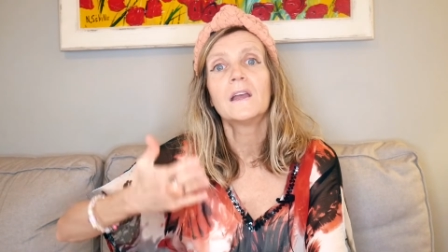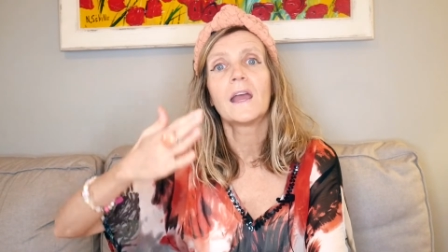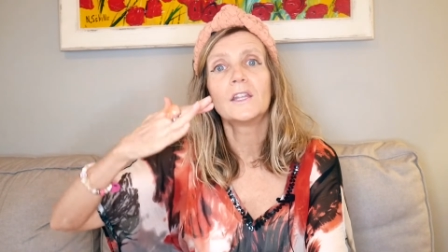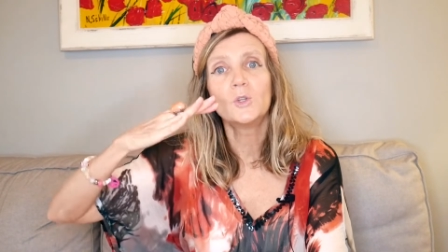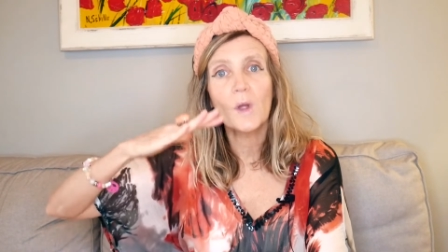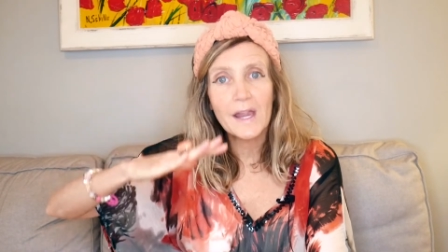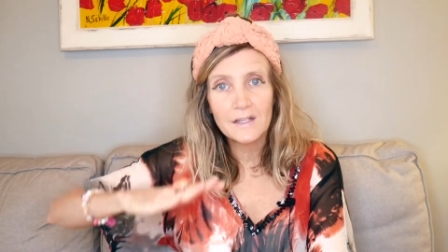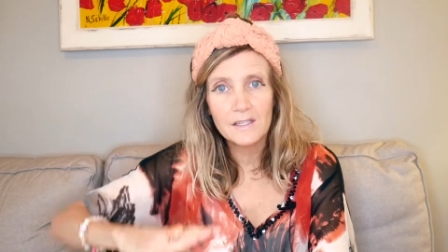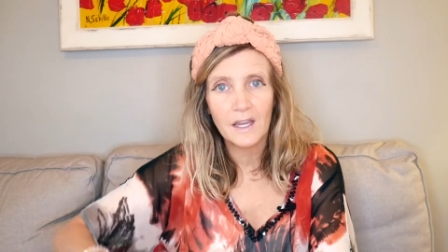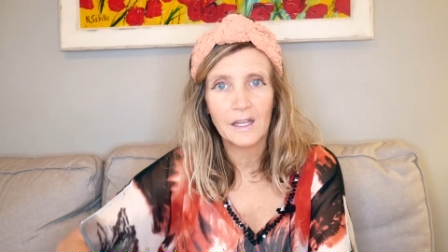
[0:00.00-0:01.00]
and you
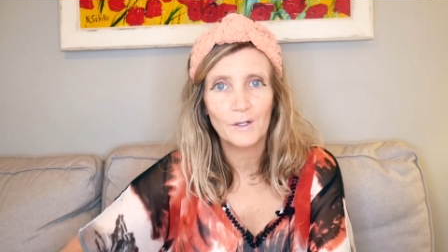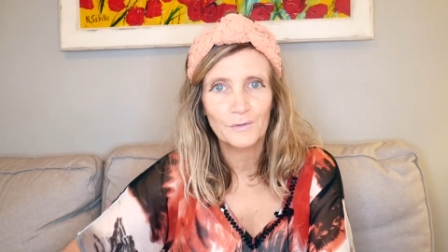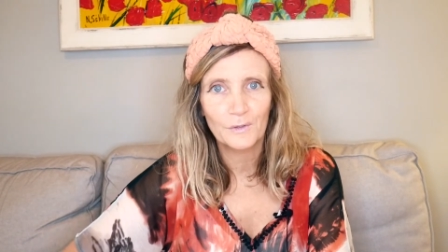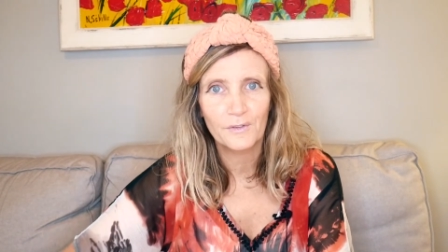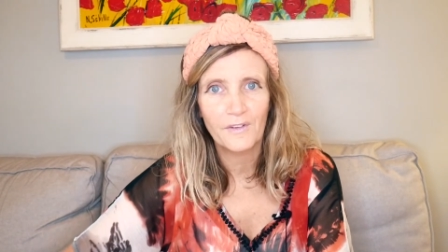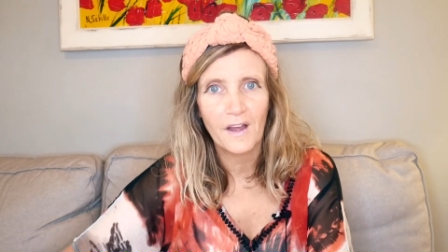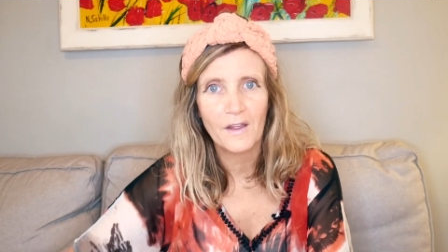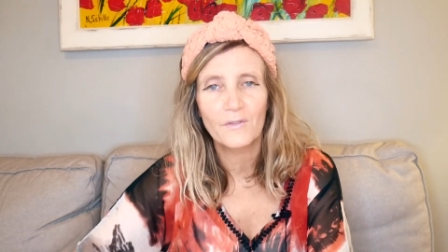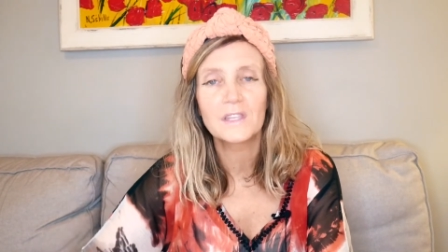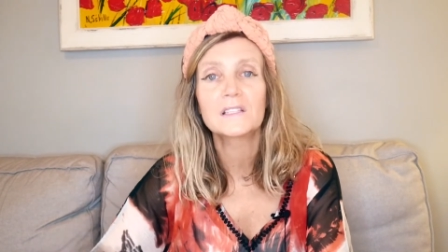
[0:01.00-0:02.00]
exhale for
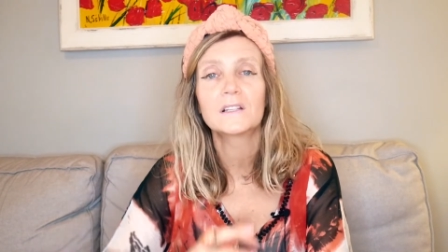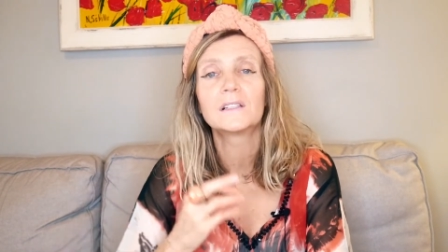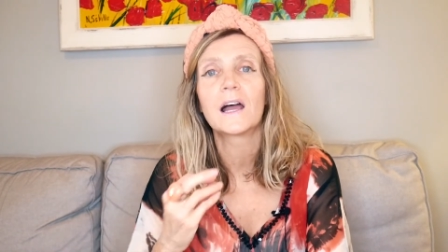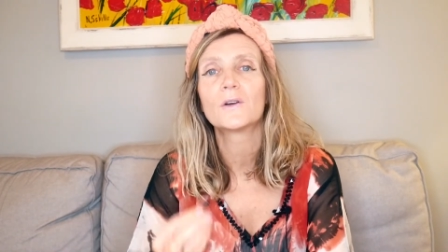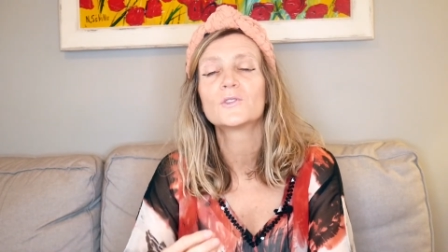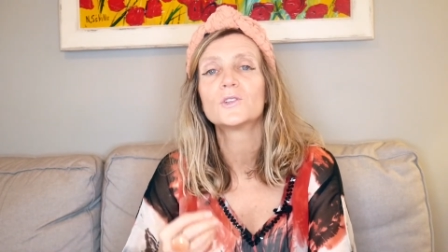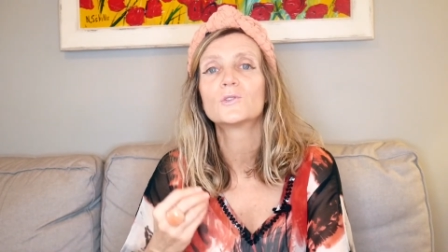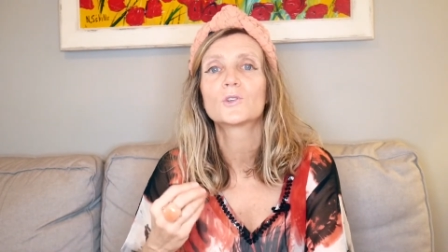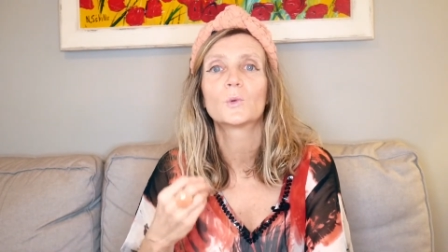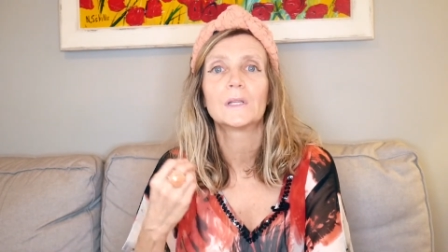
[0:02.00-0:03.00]
five. This allows
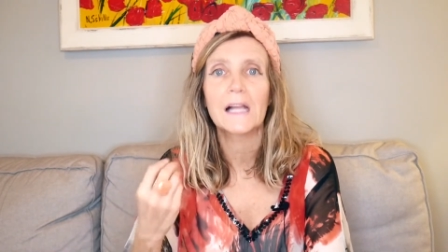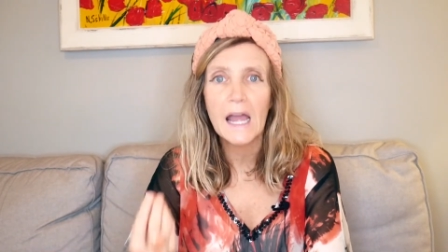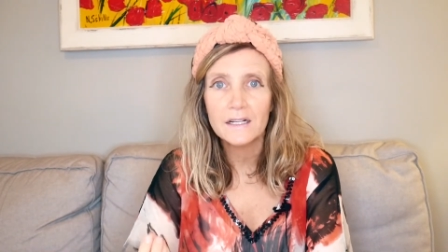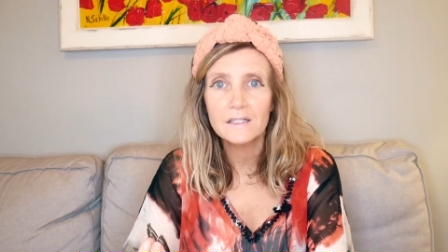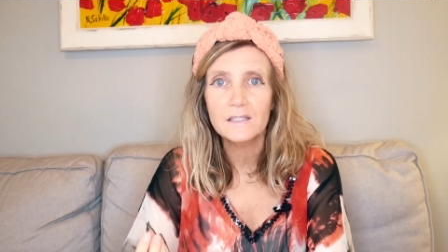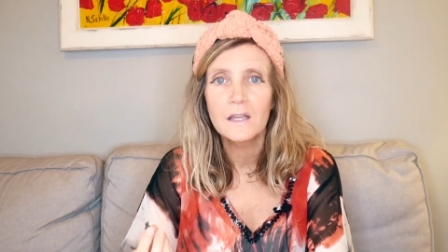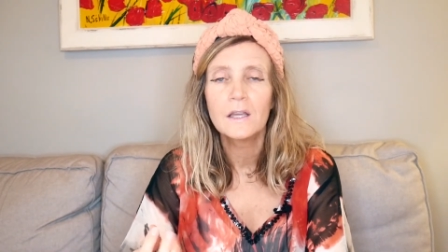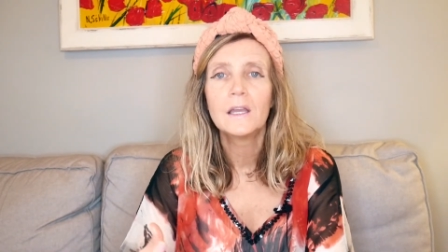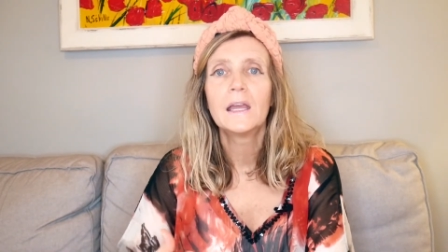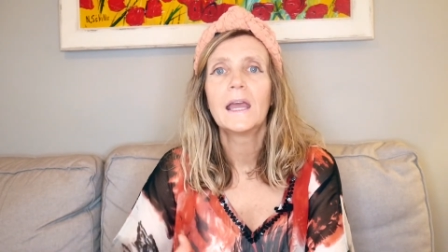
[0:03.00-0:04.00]
you to relax
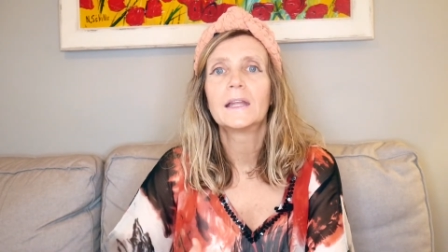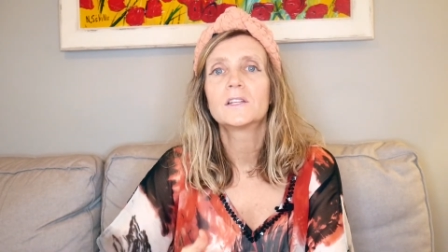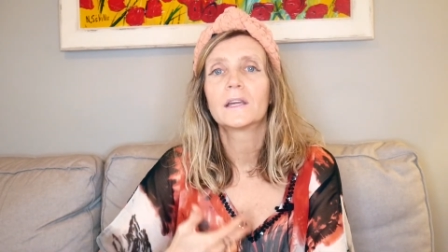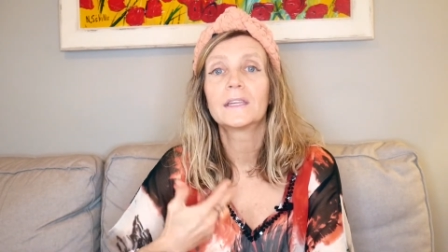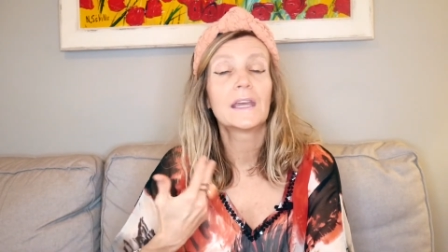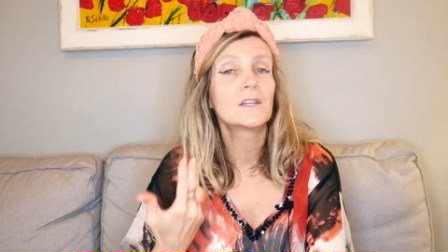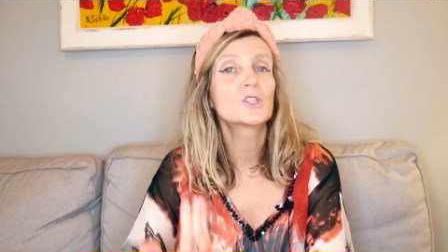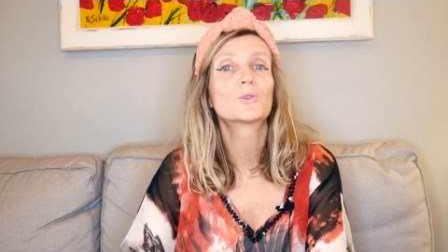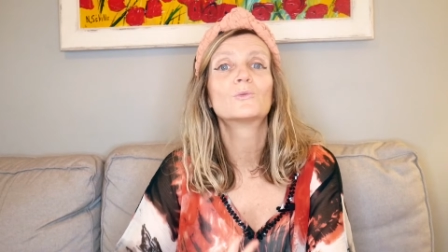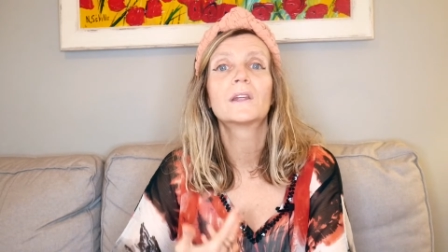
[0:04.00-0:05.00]
and again
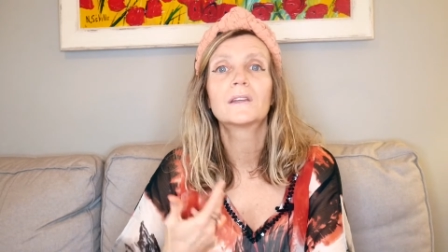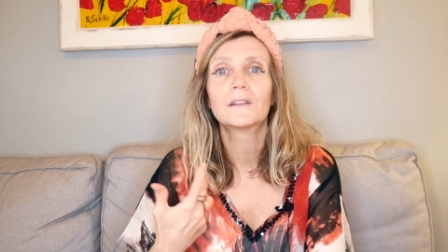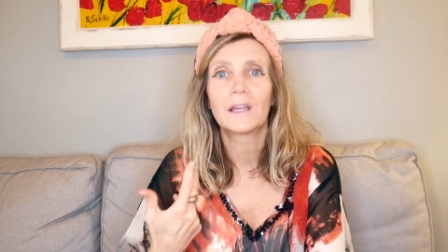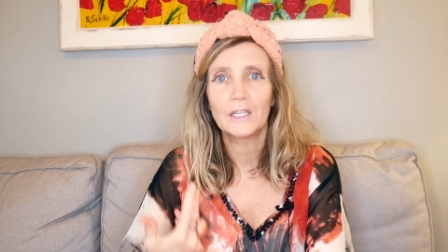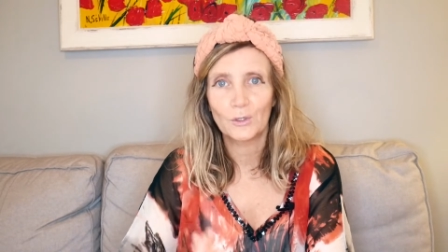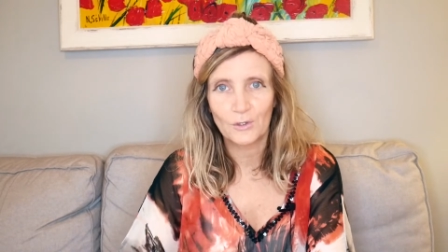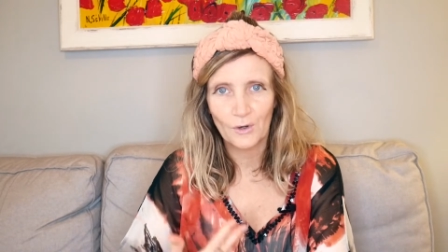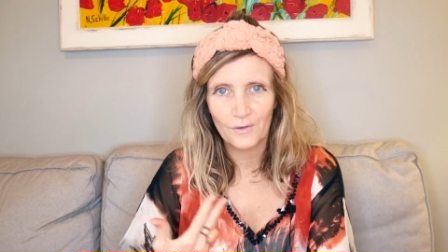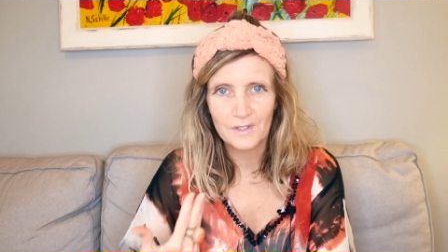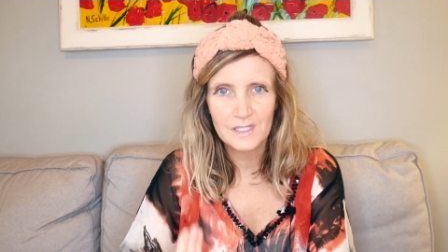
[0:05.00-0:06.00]
to regulate your
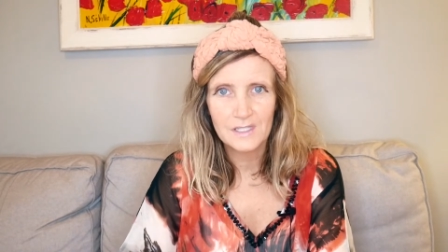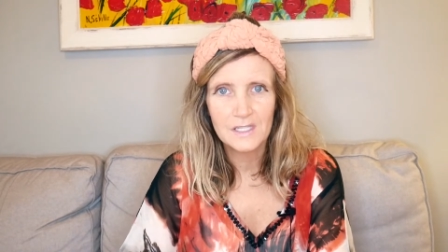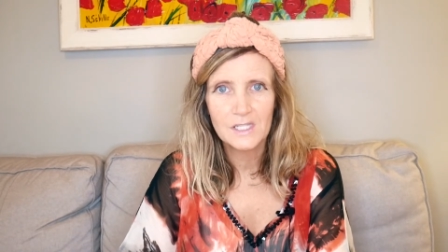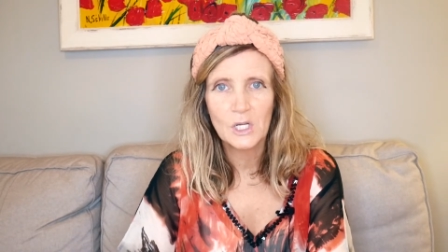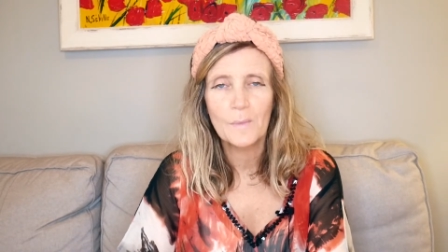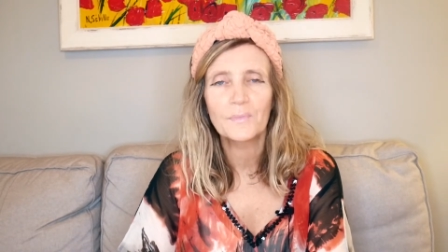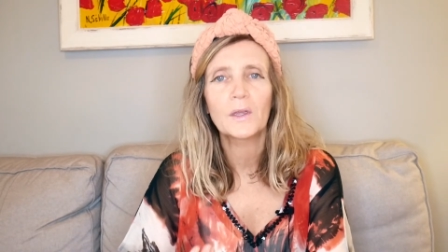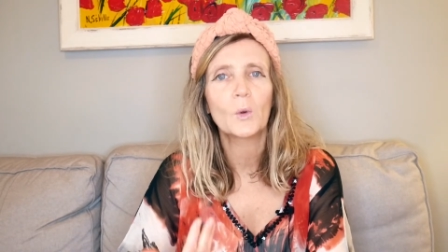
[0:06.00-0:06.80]
nervous system.